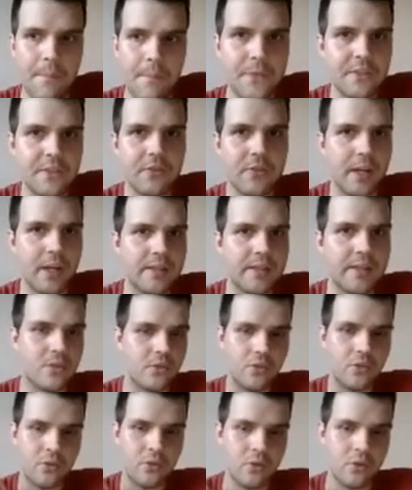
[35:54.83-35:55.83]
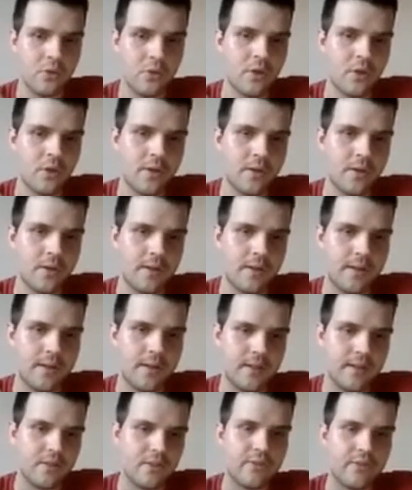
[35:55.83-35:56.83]
that tries to
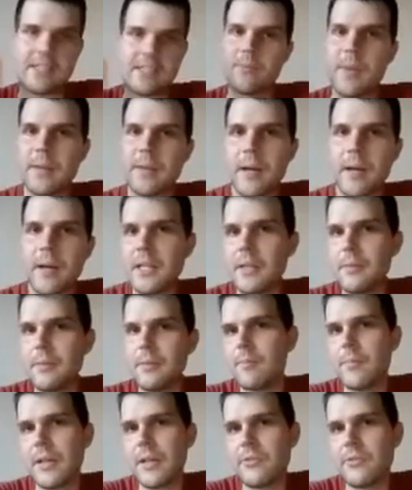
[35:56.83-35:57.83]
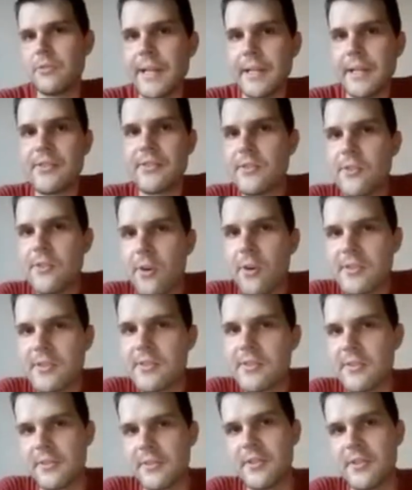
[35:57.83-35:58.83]
uh, tries to make money by trading stocks
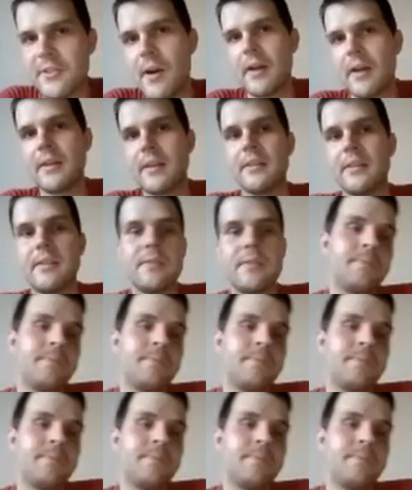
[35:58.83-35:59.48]
on the market.